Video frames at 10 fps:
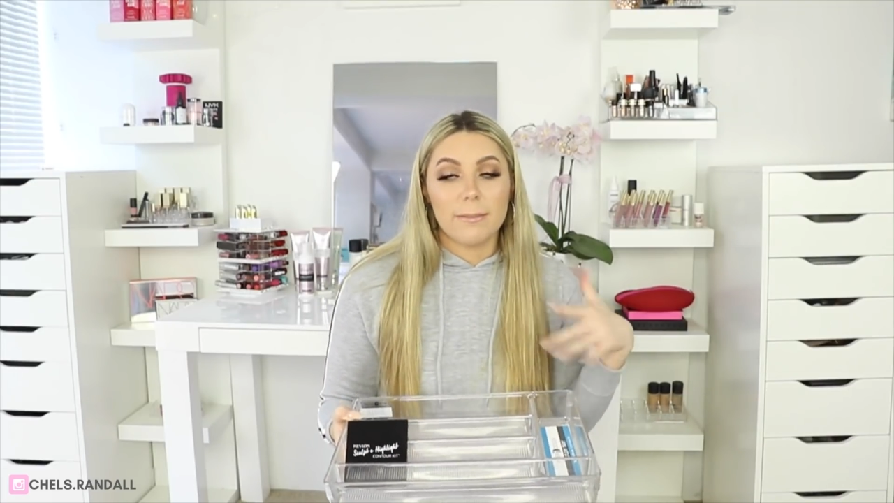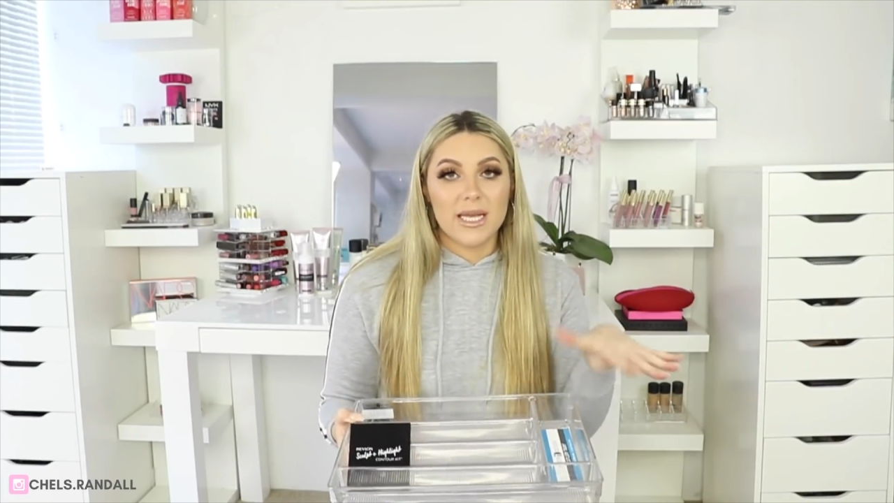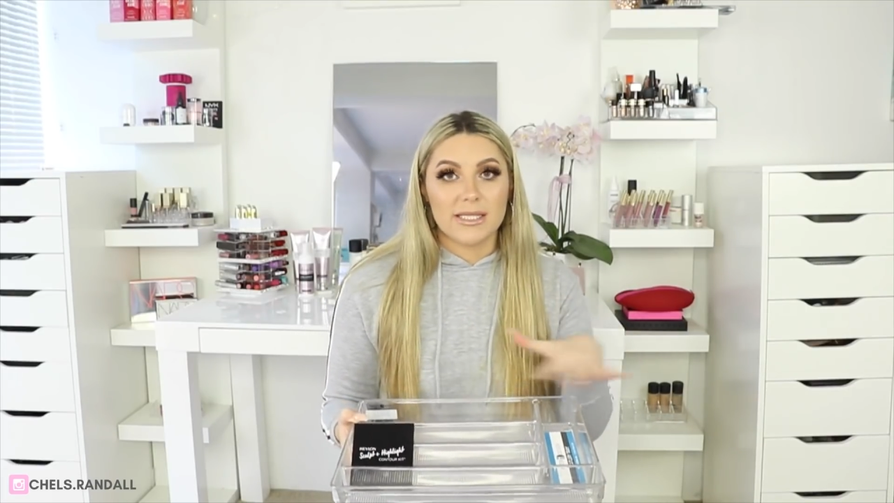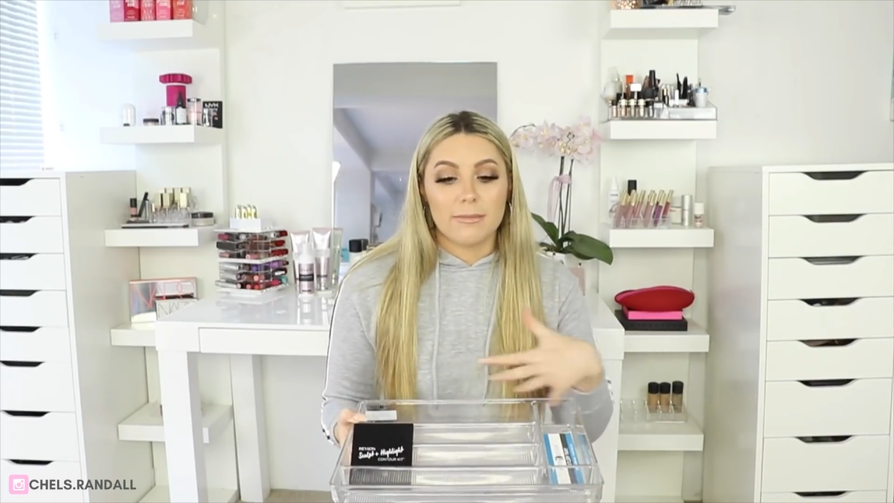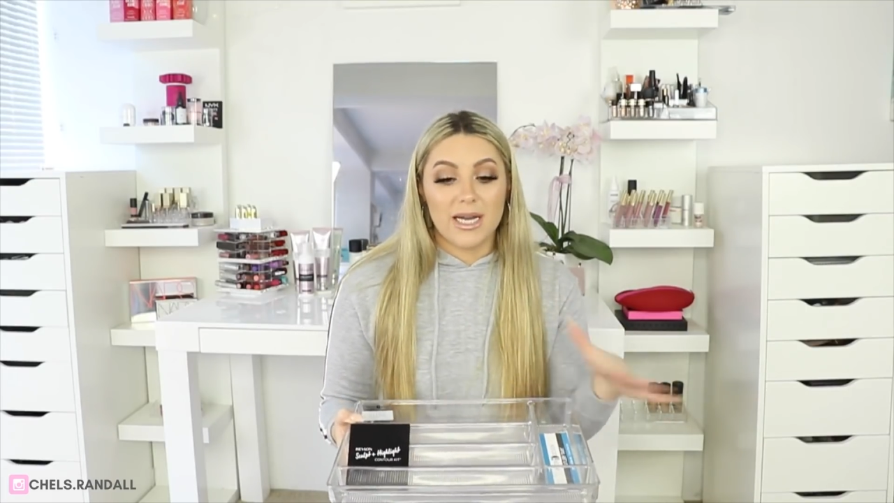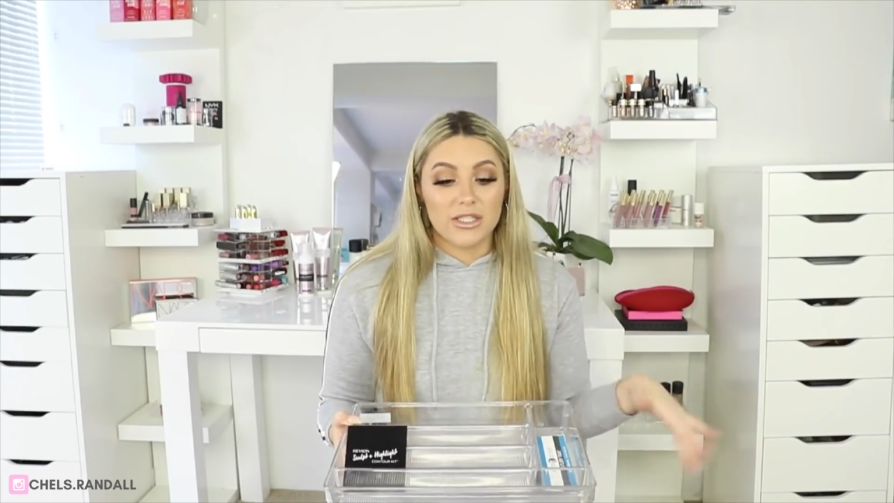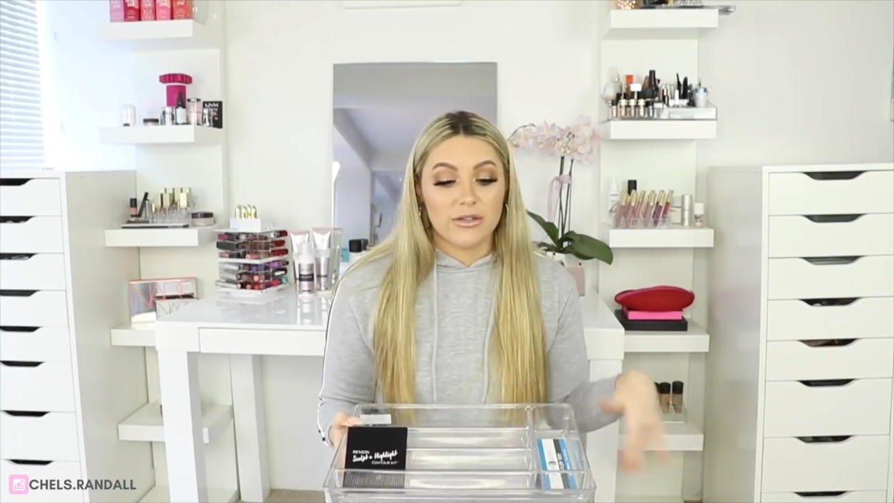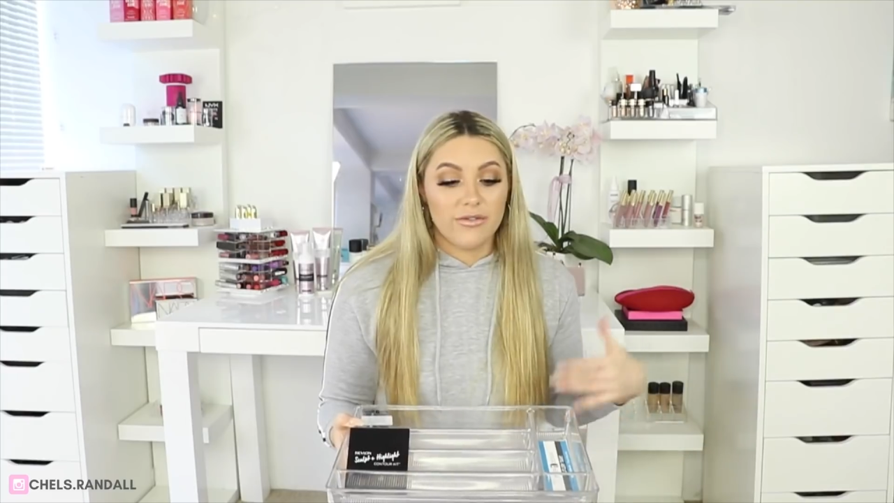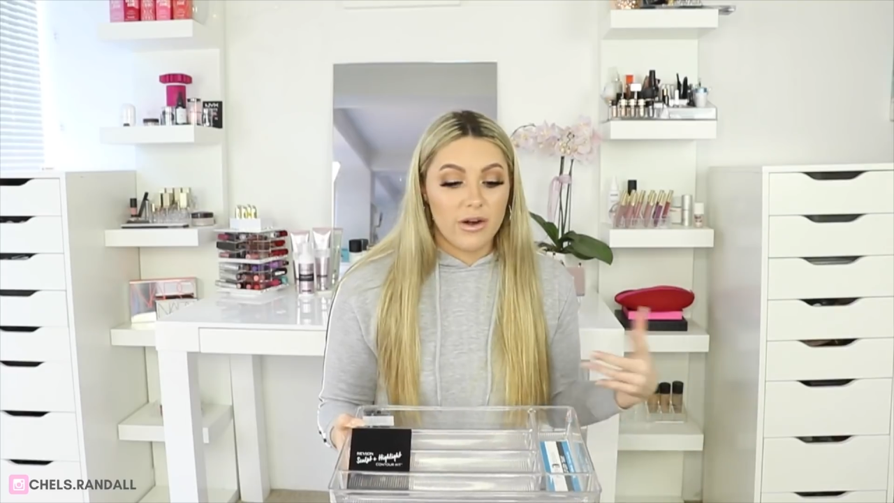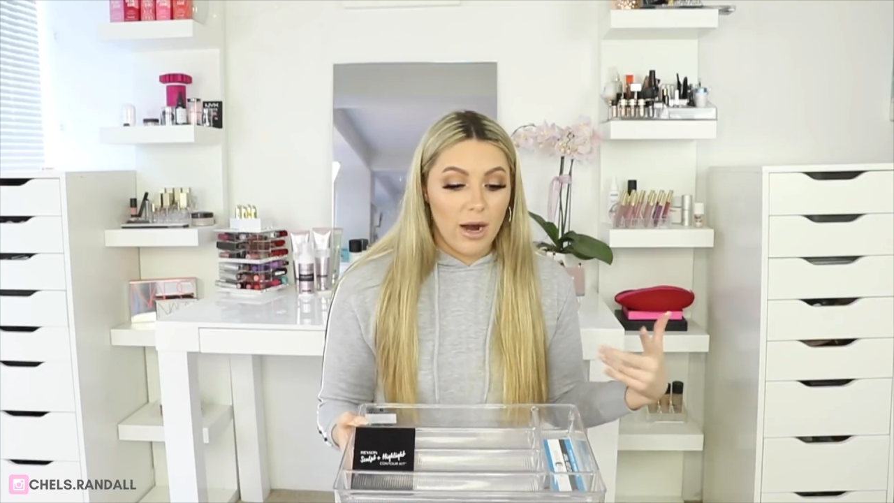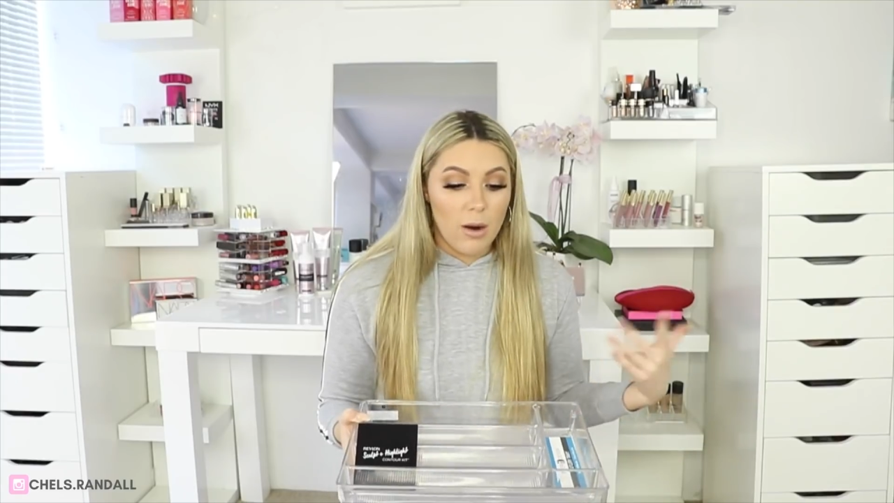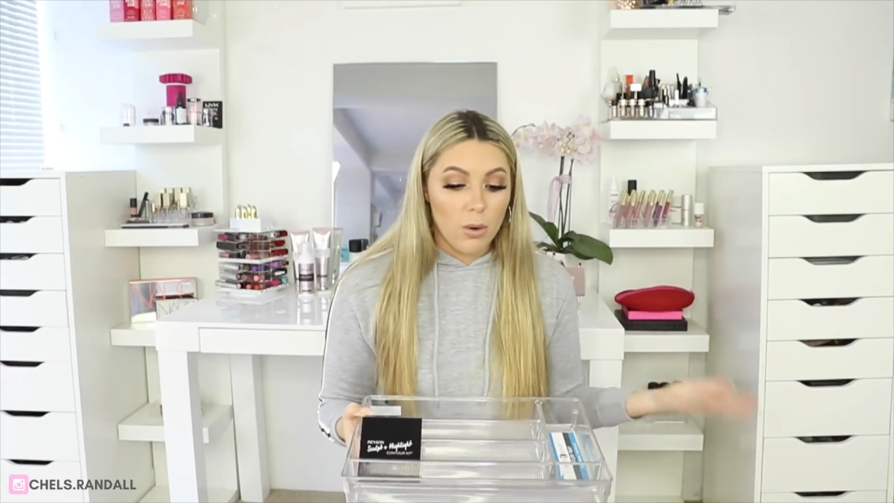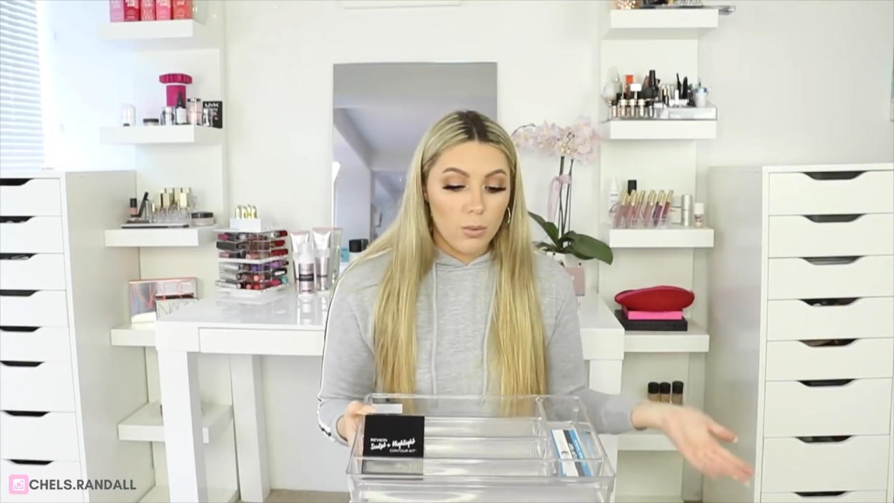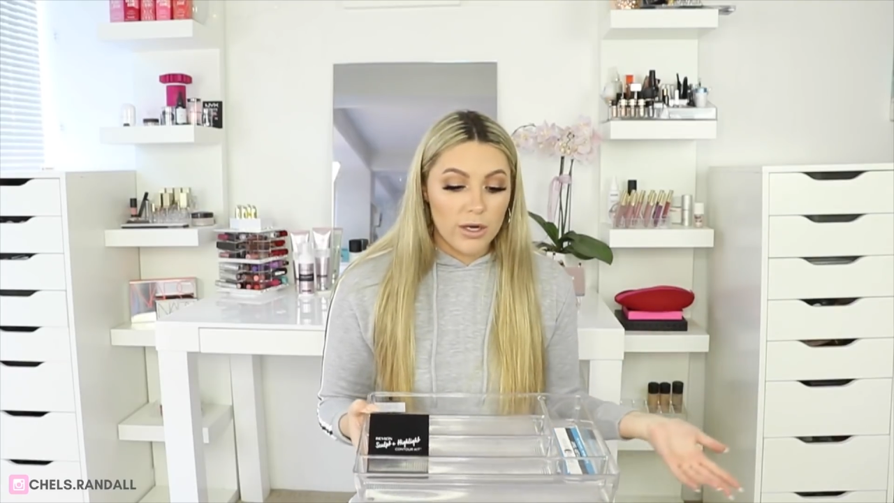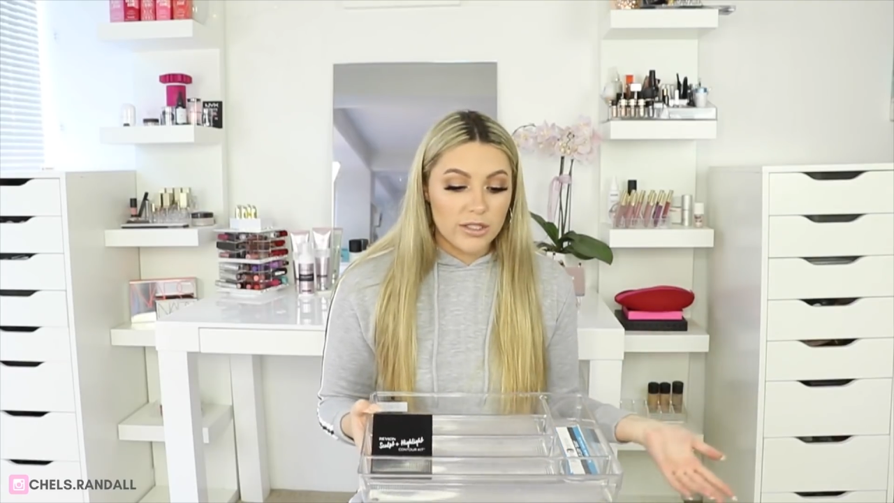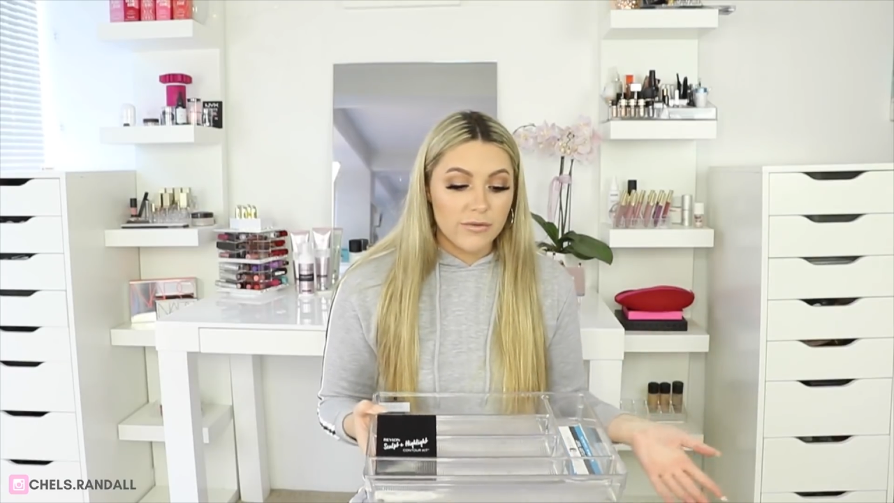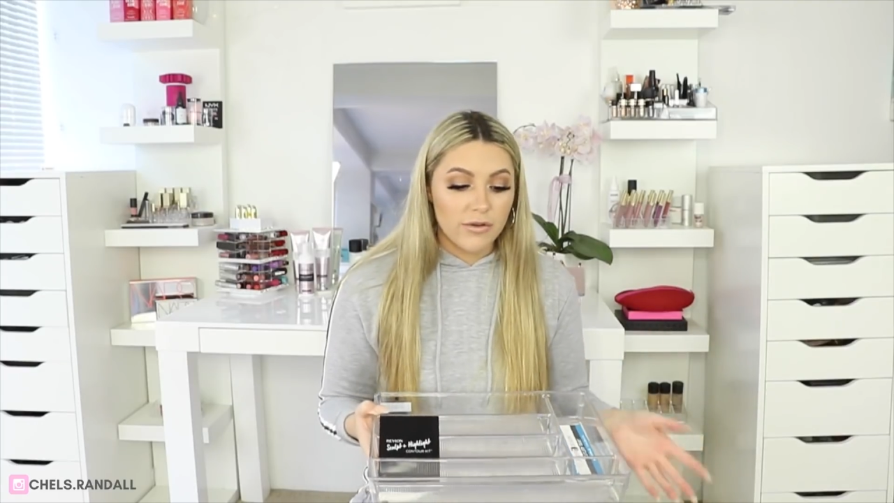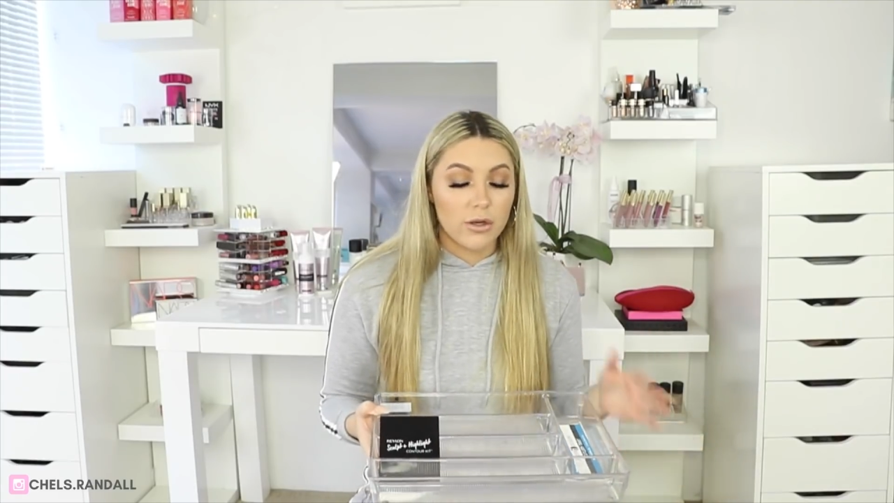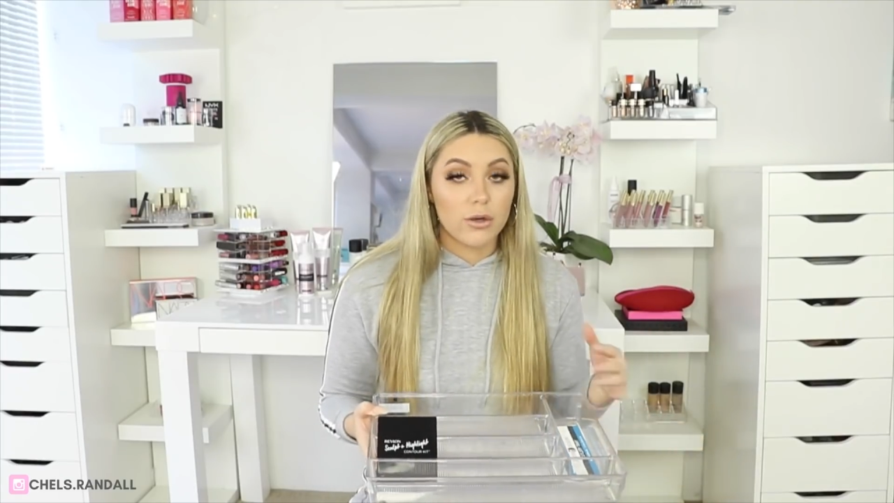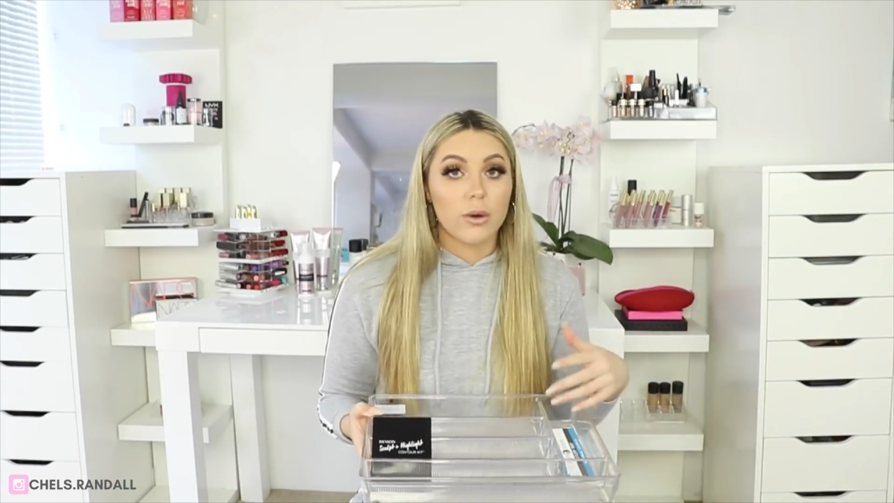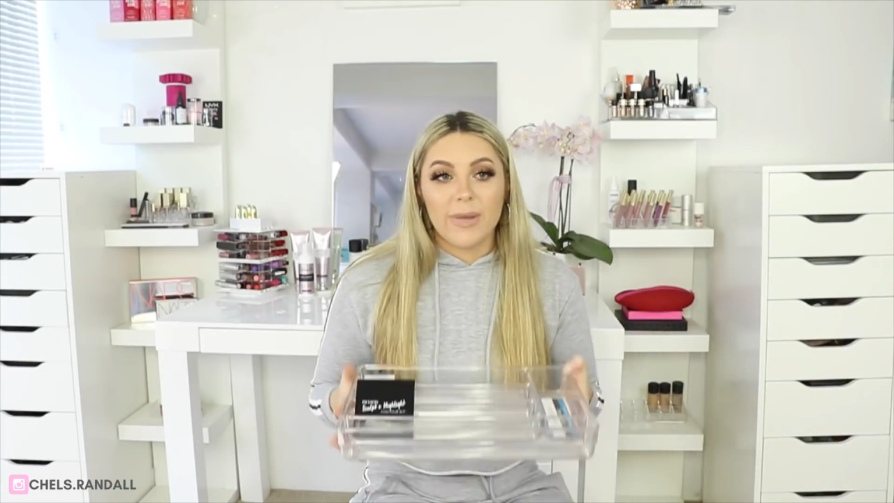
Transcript: mix and match and figure out what works for you.